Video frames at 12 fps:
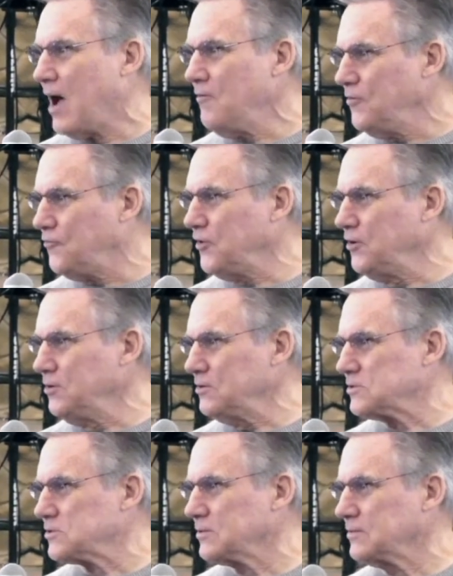I
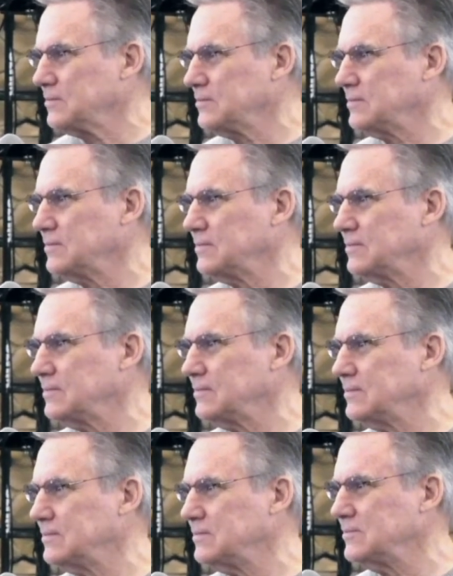refuse.
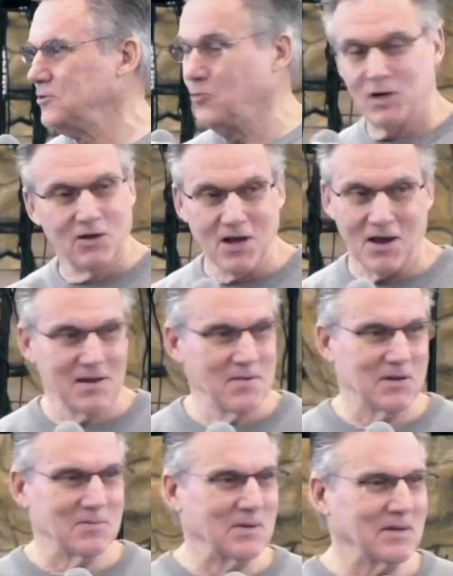You will not
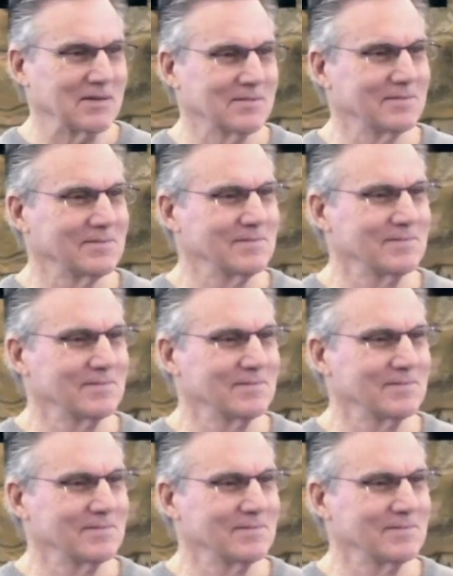limit me